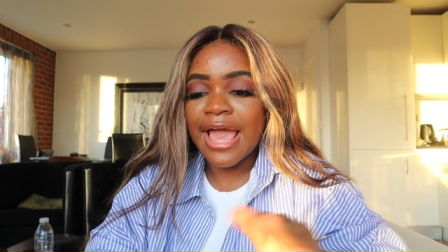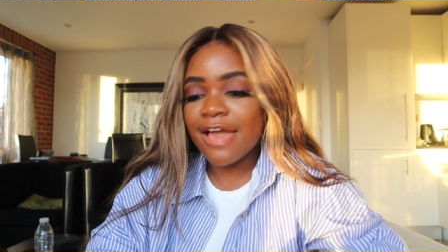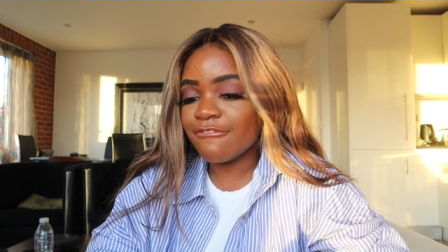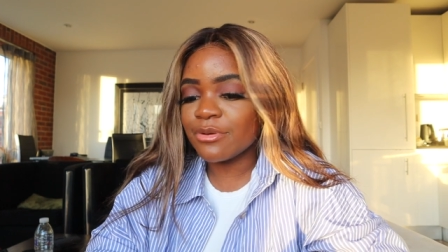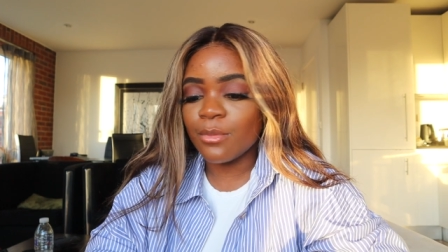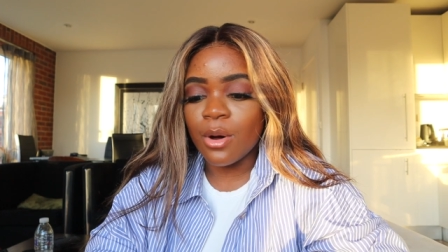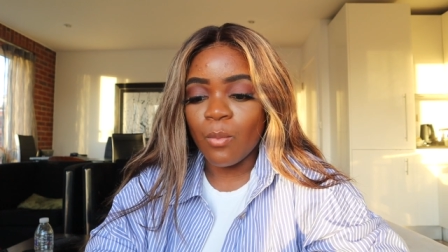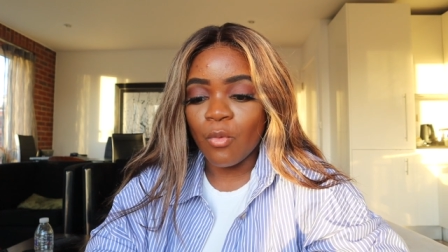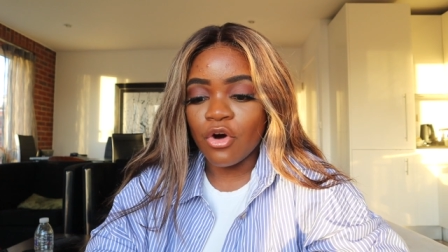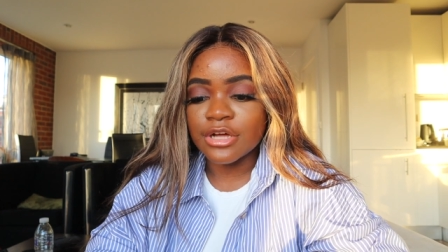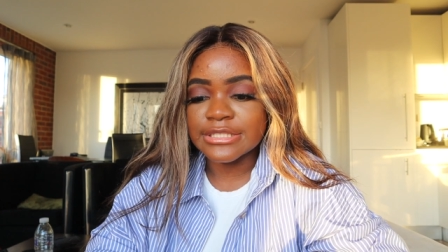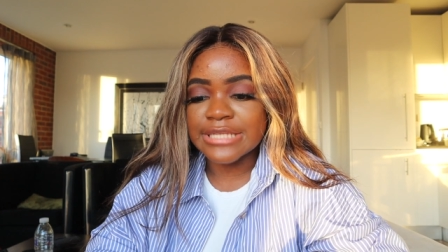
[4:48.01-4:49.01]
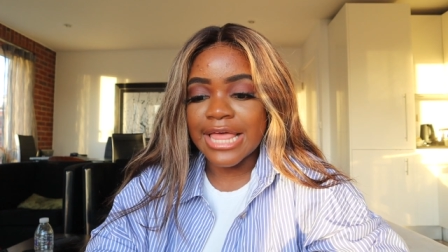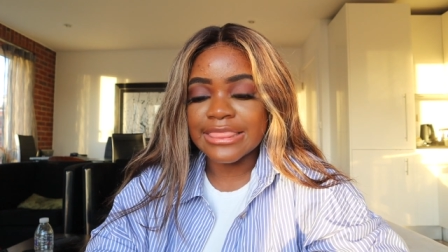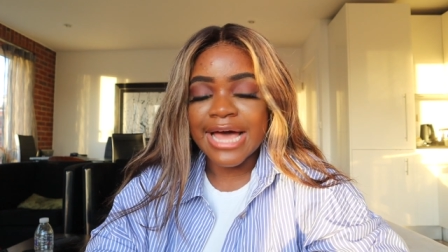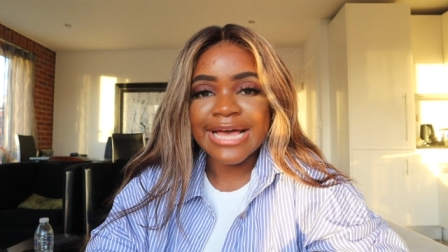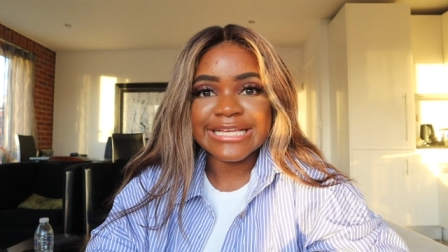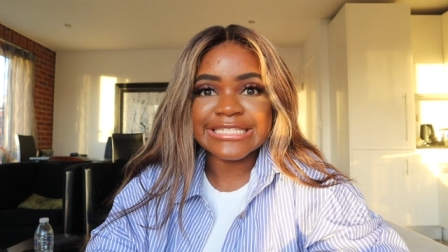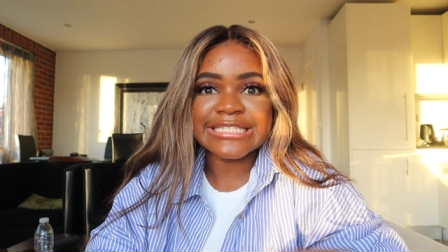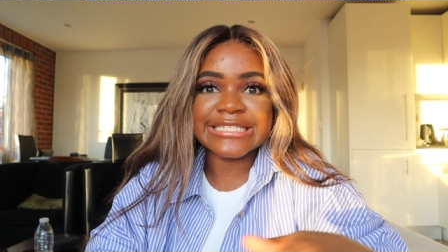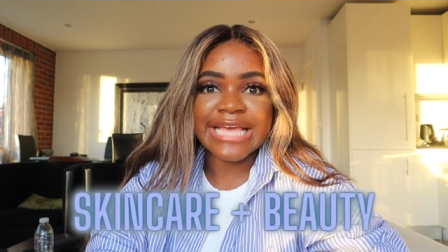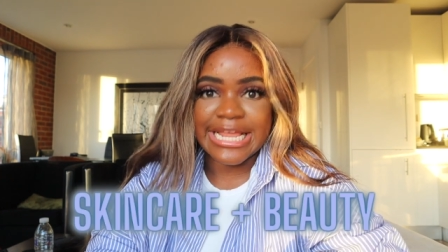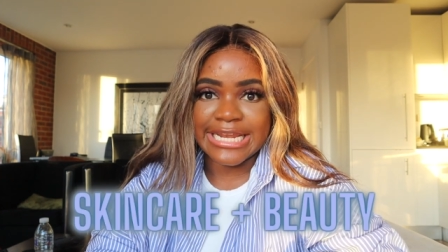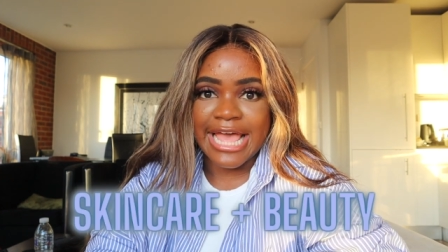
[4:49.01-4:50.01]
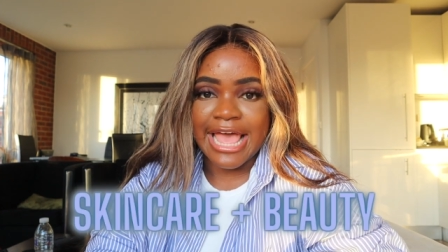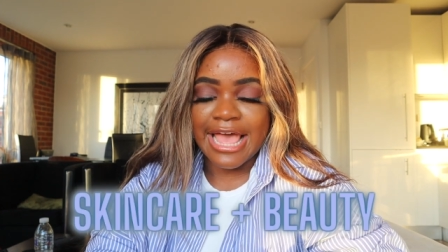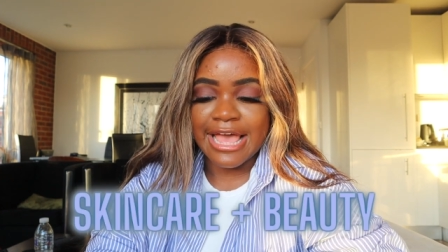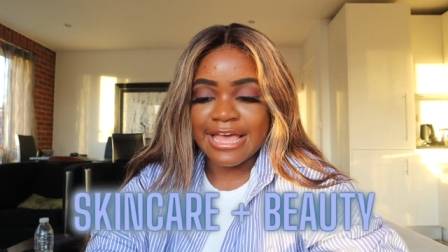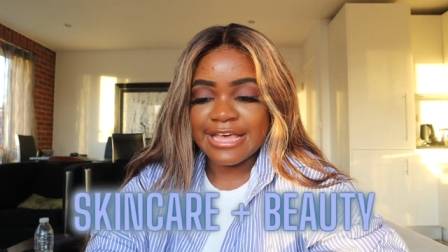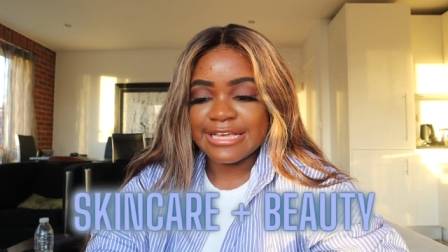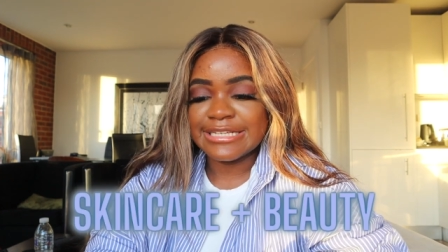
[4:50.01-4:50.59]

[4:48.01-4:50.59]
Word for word: everyone wants, and that is skincare.